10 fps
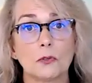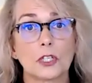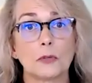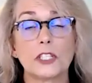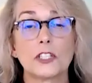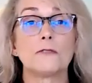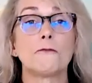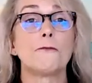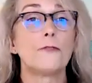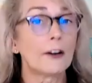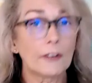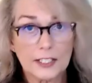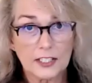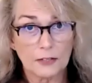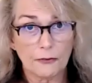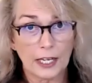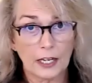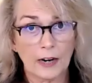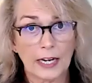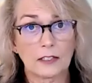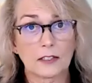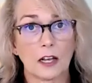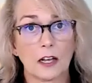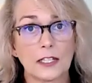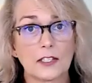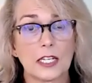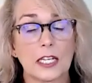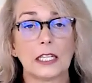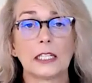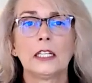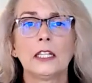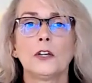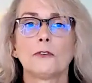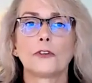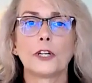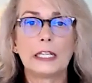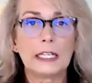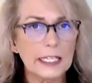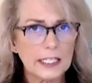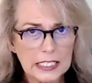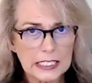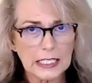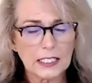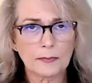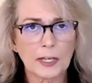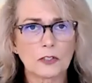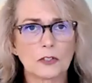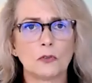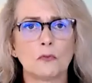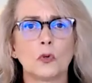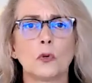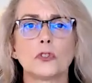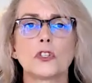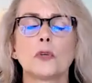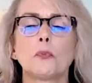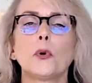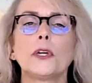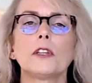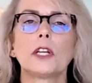which is very severe anxiety for at least six months or more, to the point that it